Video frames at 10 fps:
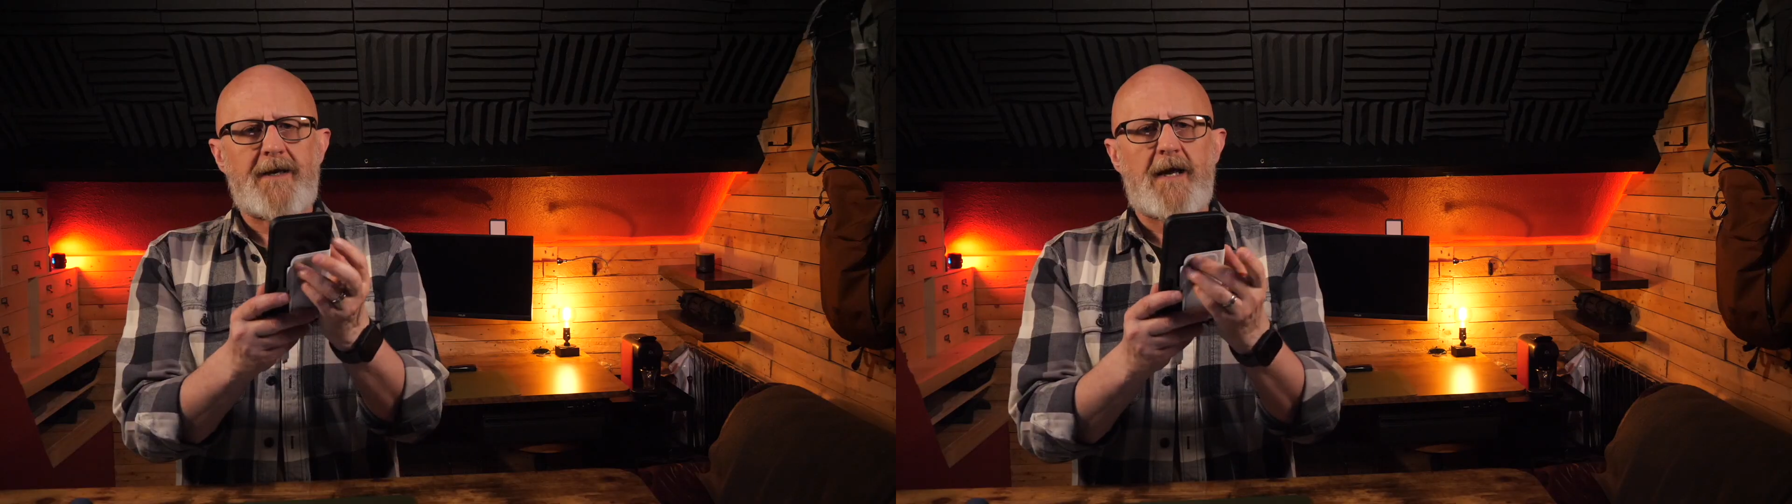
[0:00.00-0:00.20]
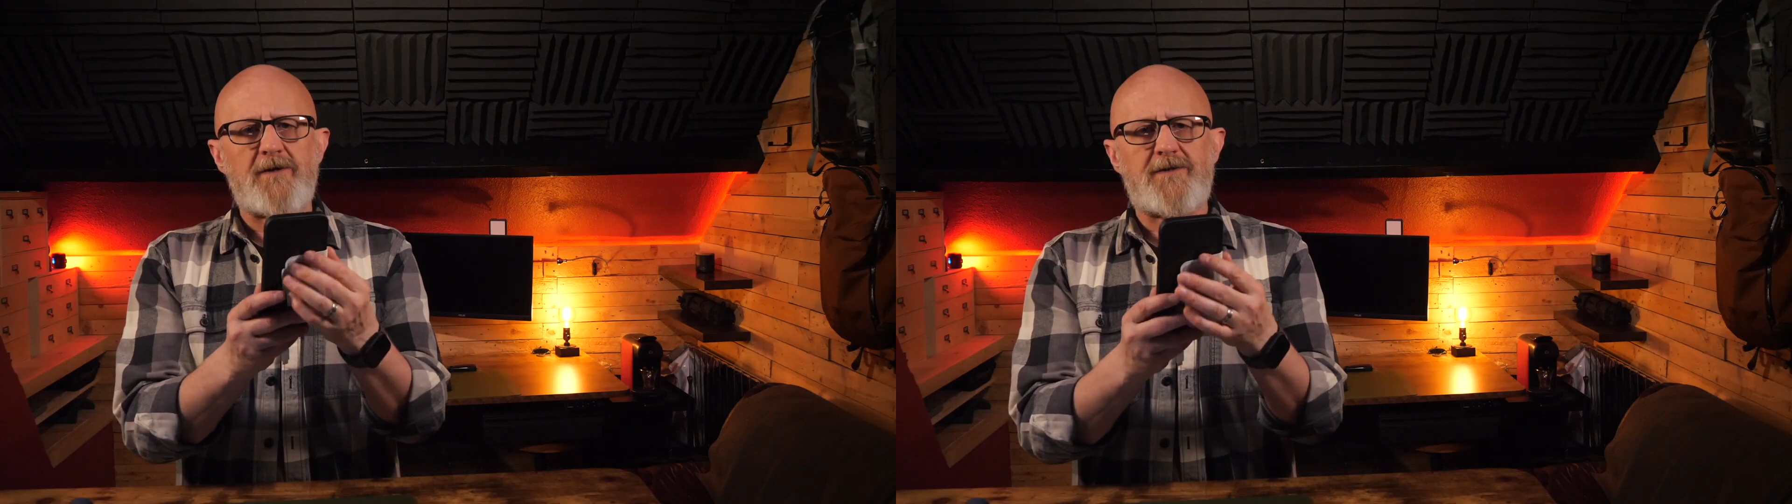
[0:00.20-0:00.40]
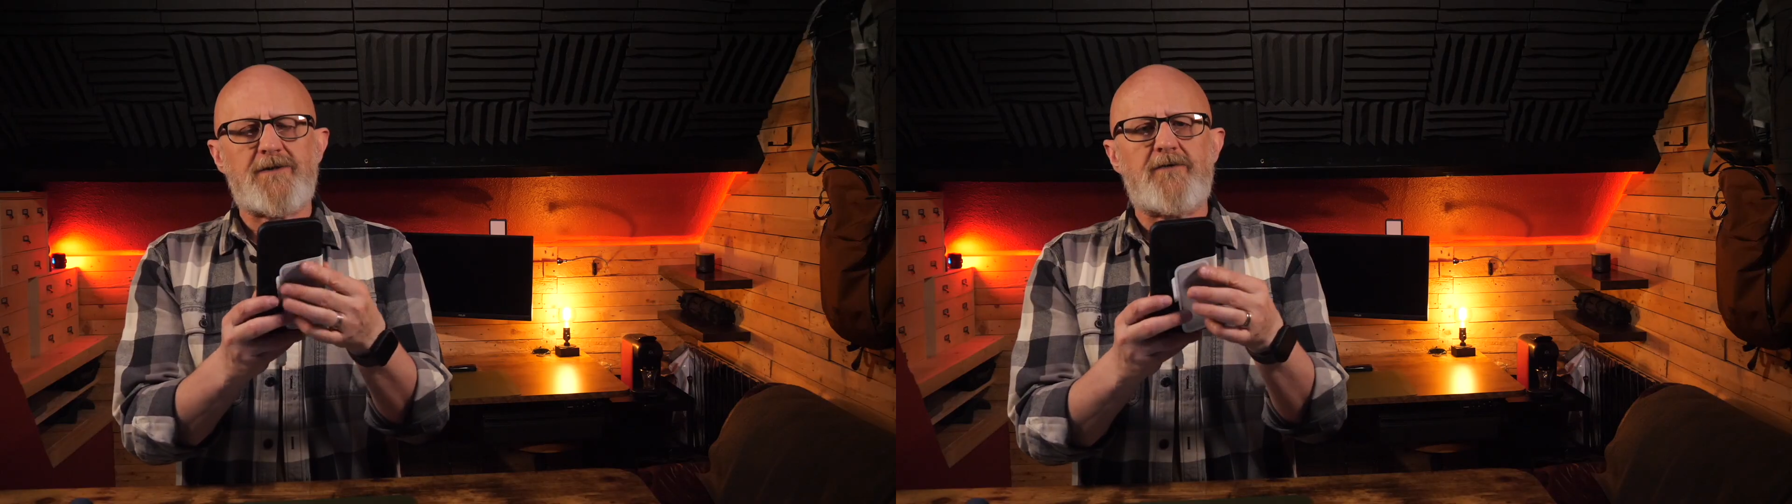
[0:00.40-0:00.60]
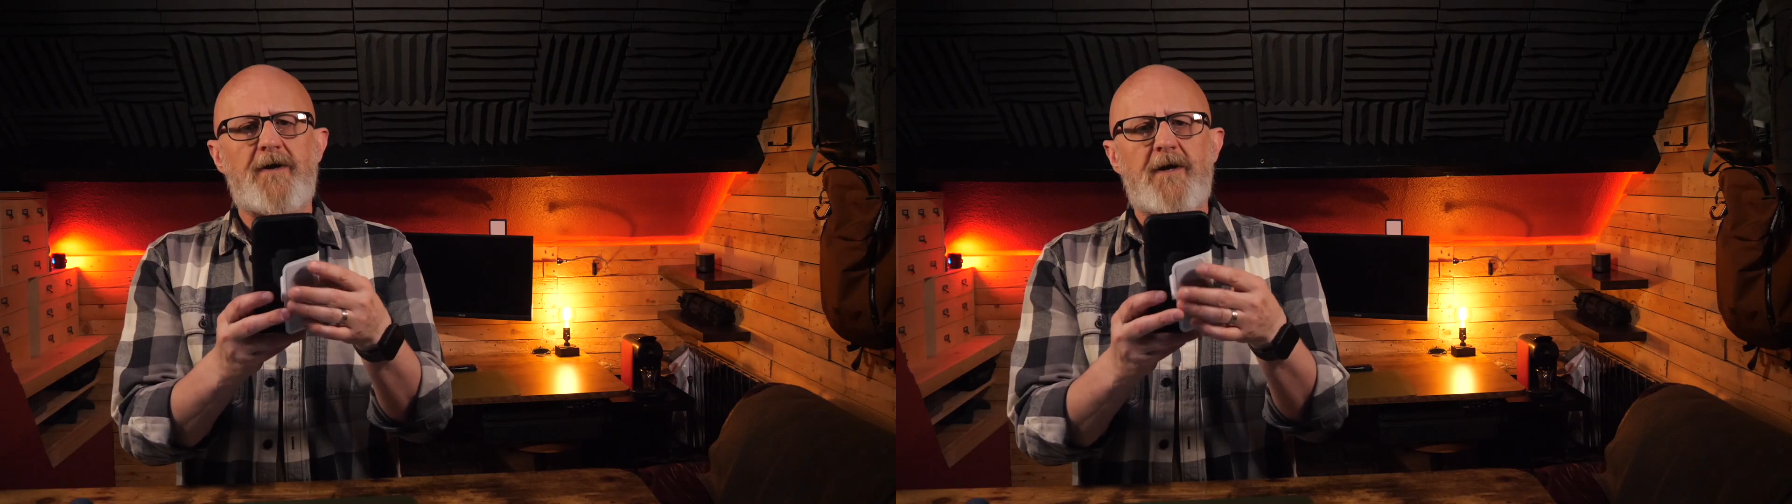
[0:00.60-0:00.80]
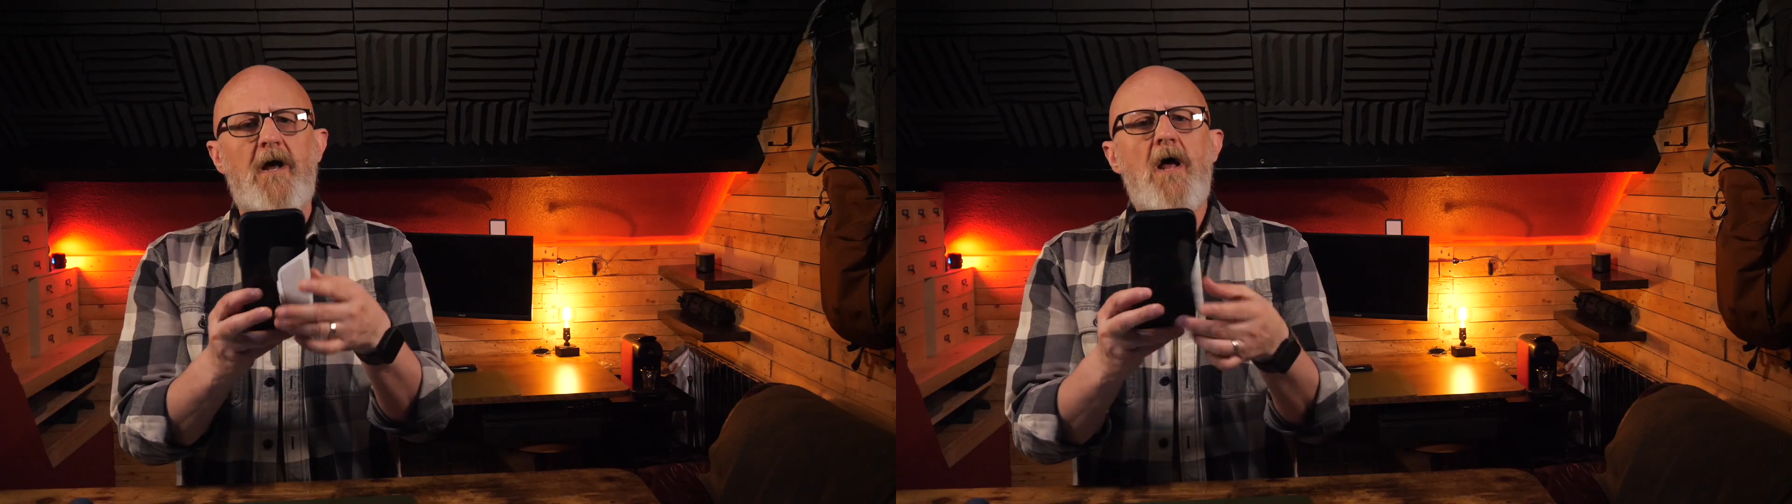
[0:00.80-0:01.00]
catch the
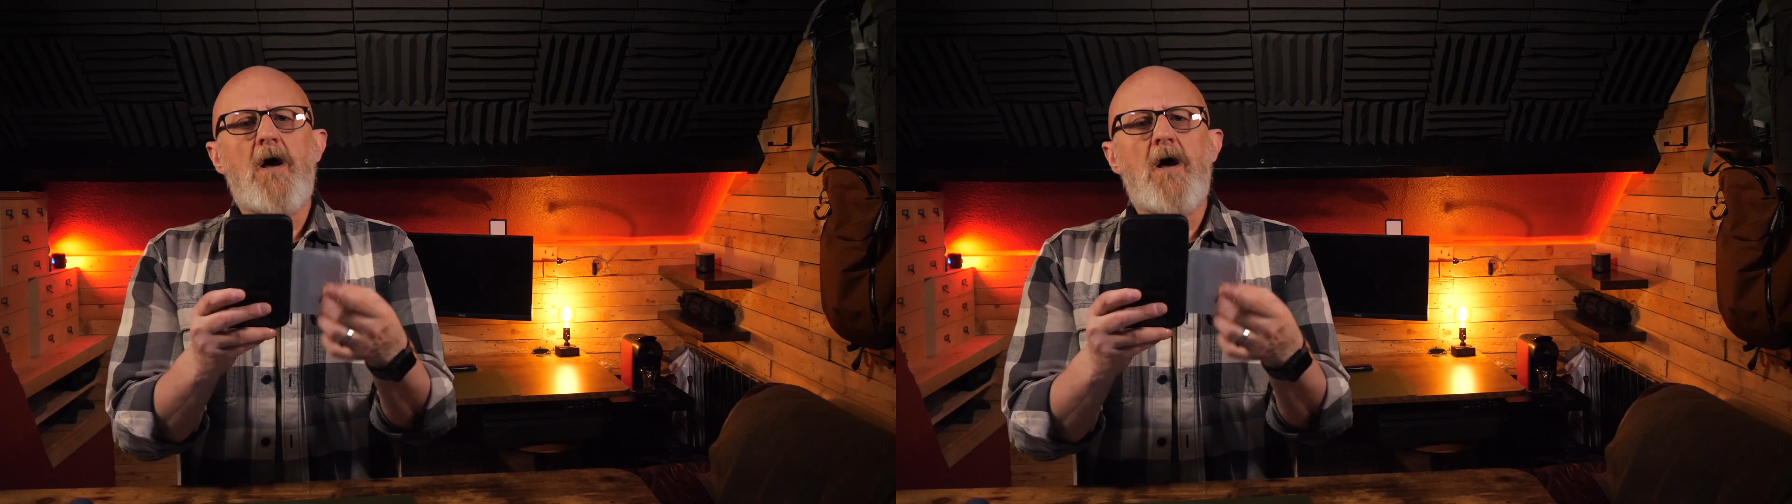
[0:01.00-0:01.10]
screen.